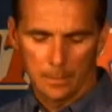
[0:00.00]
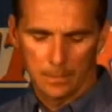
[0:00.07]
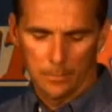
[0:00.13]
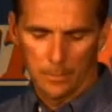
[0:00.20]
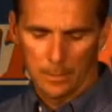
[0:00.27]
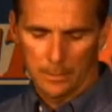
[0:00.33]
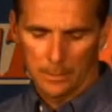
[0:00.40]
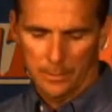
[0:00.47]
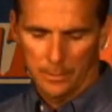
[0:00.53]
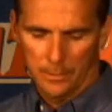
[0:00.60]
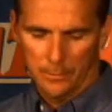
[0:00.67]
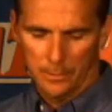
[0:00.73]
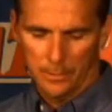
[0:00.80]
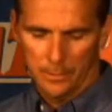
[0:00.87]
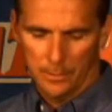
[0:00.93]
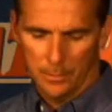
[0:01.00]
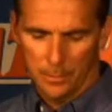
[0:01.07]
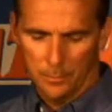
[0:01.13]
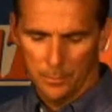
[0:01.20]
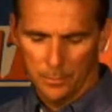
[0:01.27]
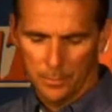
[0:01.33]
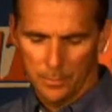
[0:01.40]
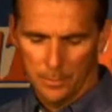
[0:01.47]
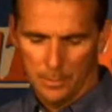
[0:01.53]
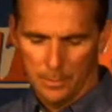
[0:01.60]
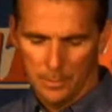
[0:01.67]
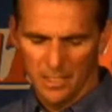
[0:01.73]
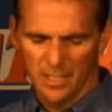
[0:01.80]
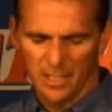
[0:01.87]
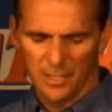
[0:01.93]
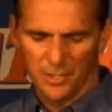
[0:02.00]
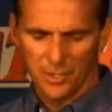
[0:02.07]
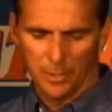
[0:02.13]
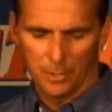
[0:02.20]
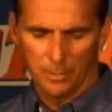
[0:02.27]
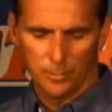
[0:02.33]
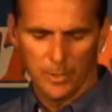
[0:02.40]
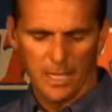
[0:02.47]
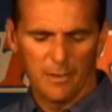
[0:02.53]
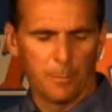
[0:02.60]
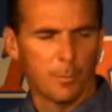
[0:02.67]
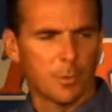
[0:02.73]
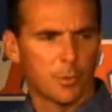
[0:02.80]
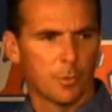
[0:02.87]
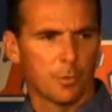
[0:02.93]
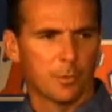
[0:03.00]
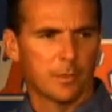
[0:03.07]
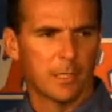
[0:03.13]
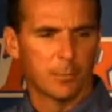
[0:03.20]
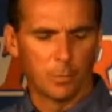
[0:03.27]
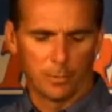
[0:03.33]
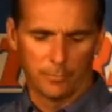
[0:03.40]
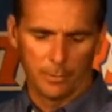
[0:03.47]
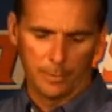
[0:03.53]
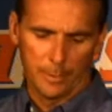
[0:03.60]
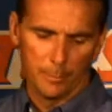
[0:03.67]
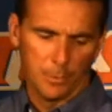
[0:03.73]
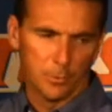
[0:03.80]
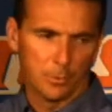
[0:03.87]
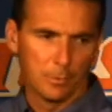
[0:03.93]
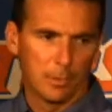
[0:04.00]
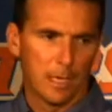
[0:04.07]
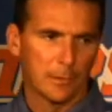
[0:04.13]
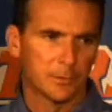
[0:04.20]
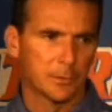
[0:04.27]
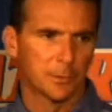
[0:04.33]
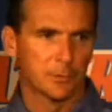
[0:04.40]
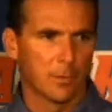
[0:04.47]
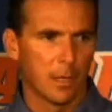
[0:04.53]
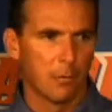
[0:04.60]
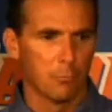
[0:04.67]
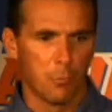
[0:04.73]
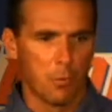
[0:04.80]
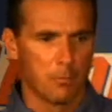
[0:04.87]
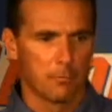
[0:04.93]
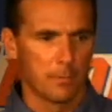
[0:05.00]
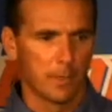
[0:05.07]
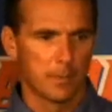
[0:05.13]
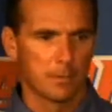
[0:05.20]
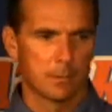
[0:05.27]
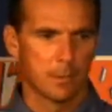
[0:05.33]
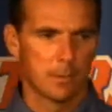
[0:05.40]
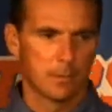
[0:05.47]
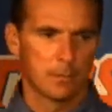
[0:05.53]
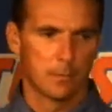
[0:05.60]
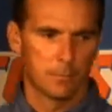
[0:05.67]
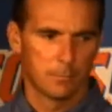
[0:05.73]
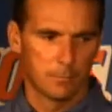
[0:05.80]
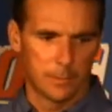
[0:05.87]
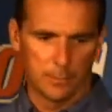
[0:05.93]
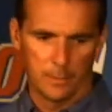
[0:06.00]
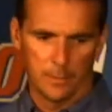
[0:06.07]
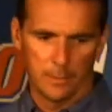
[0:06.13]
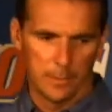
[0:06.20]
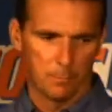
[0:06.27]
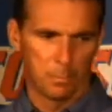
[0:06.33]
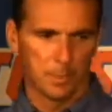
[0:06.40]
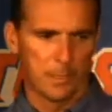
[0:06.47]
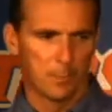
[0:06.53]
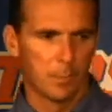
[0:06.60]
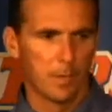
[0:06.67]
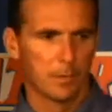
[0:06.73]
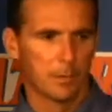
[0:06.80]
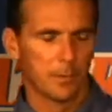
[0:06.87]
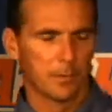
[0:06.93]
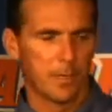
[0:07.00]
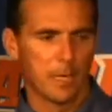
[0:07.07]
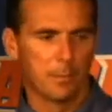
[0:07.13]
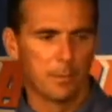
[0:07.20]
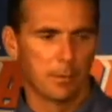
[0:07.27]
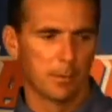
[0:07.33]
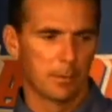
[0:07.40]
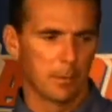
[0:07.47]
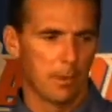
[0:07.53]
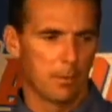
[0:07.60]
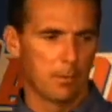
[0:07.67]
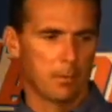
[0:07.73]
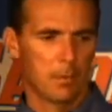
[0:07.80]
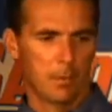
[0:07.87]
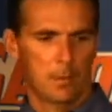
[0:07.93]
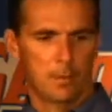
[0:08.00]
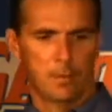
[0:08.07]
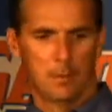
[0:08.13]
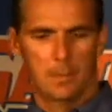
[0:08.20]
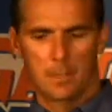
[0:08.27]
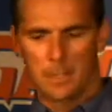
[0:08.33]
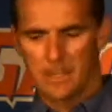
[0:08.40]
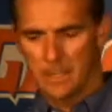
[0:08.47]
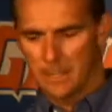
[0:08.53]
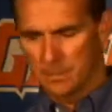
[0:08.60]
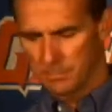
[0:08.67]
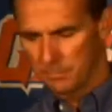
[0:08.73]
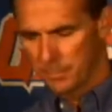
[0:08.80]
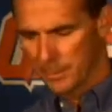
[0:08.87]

the one thing you, you can almost uh, th- this year when you have a mature team, we are very immature last year, so I don't know if they, they you know, we, we didn't play well in this game a year ago. Um,